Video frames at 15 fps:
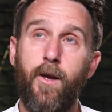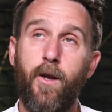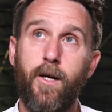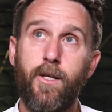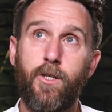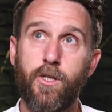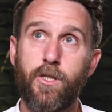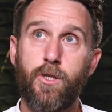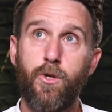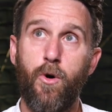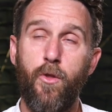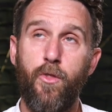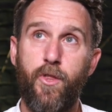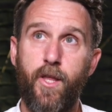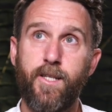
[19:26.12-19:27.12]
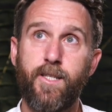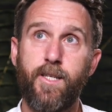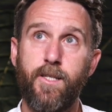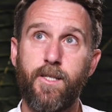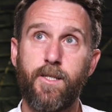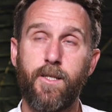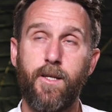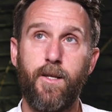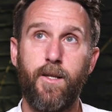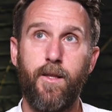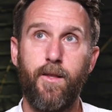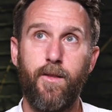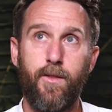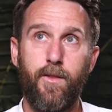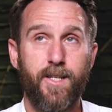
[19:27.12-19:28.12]
And I just thought this is
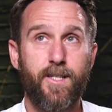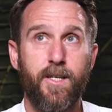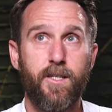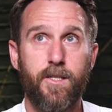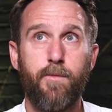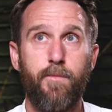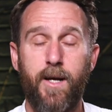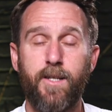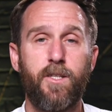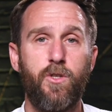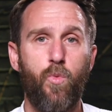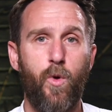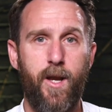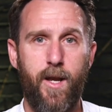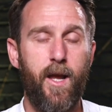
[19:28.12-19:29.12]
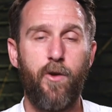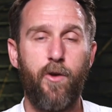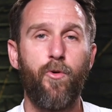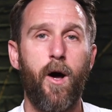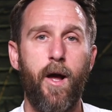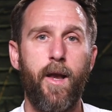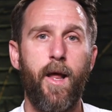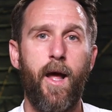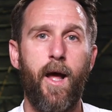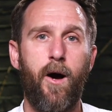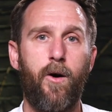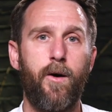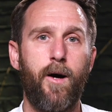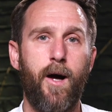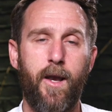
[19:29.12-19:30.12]
this is the message we need right
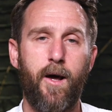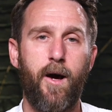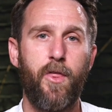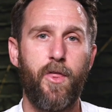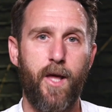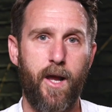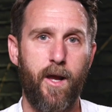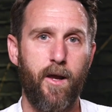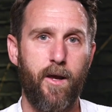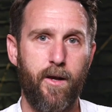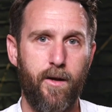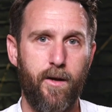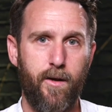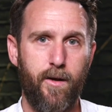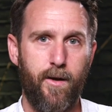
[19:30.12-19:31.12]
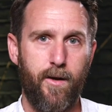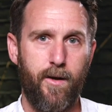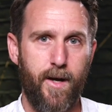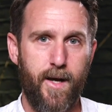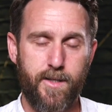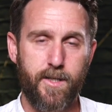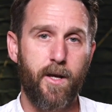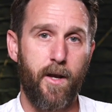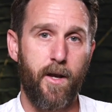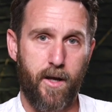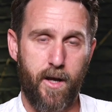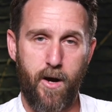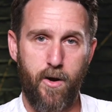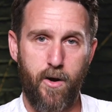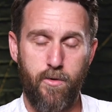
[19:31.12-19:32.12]
now, and I think it's going to
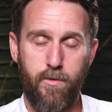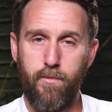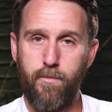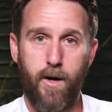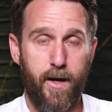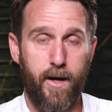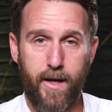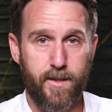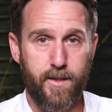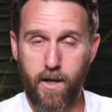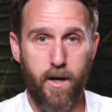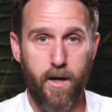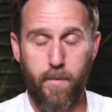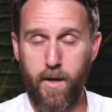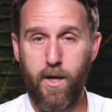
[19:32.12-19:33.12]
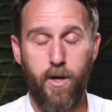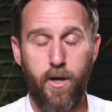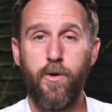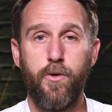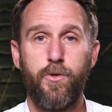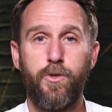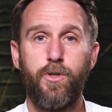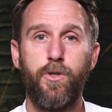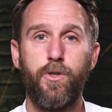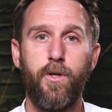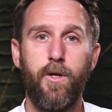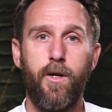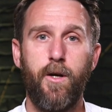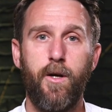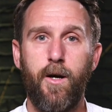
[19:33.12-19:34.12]
go it's going to be huge.
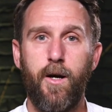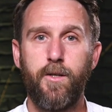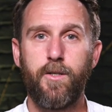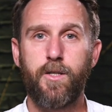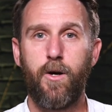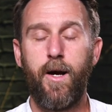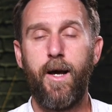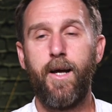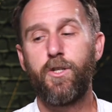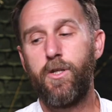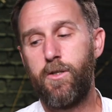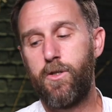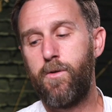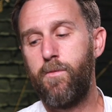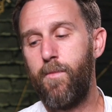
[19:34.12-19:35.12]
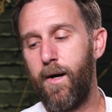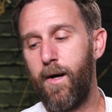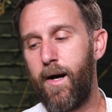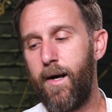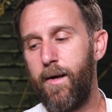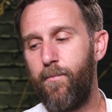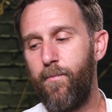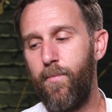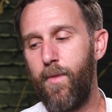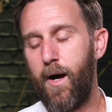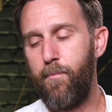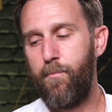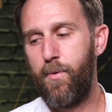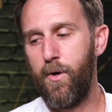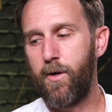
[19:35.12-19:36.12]
And so I actually I
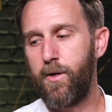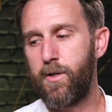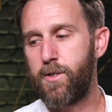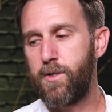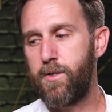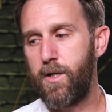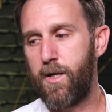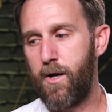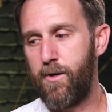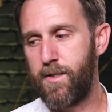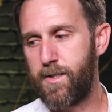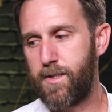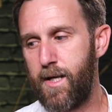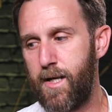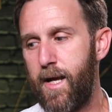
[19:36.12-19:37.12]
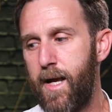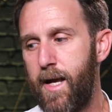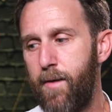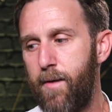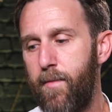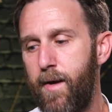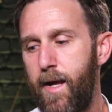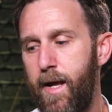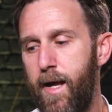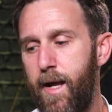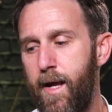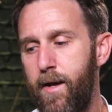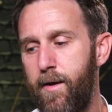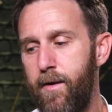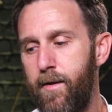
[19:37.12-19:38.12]
I booked to go and see him
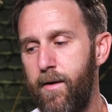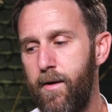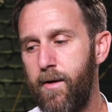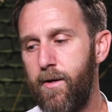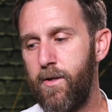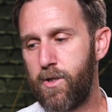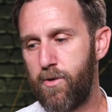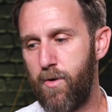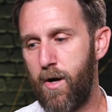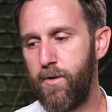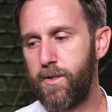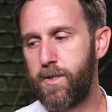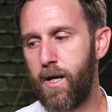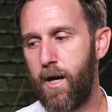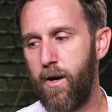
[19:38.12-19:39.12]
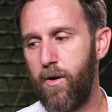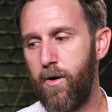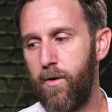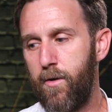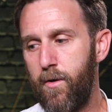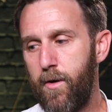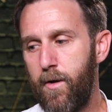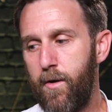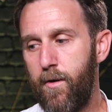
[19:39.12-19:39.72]
in Toronto